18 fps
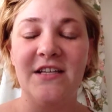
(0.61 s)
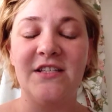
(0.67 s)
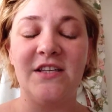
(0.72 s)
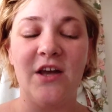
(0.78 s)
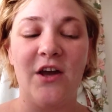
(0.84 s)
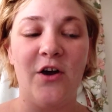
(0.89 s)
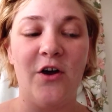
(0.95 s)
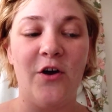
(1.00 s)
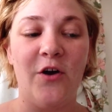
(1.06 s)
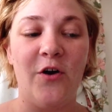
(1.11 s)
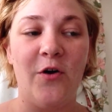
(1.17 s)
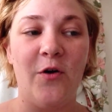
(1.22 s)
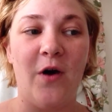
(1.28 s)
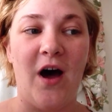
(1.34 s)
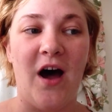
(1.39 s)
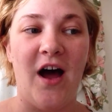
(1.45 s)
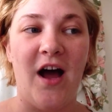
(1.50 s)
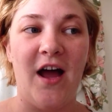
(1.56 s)

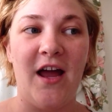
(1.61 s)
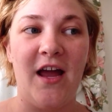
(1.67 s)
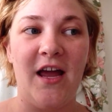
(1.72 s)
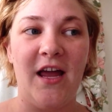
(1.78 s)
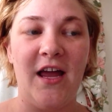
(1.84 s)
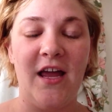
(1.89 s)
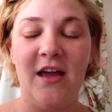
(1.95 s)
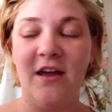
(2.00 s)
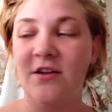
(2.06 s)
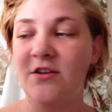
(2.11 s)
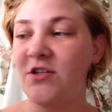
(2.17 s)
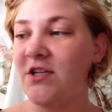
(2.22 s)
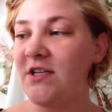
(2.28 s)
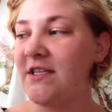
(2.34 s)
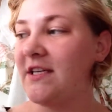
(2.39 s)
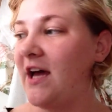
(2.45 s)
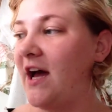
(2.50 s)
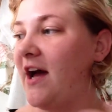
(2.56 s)
So I
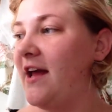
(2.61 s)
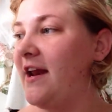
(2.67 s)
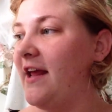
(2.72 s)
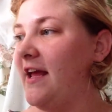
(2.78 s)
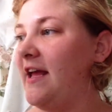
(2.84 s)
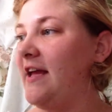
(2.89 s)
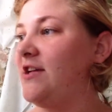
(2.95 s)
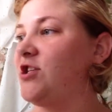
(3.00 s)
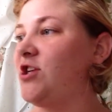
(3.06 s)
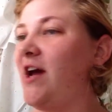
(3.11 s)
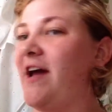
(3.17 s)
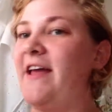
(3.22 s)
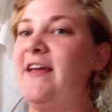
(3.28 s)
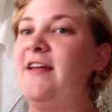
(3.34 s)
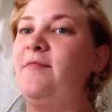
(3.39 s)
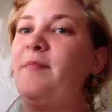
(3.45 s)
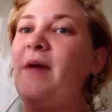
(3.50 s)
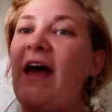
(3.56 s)
just got a
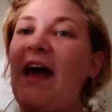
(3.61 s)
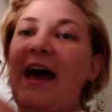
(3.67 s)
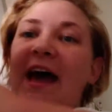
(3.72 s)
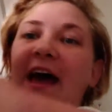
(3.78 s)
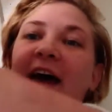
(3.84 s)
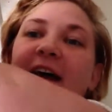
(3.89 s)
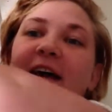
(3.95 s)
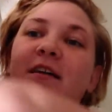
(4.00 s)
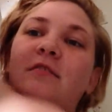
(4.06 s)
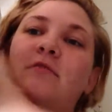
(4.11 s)
giant bag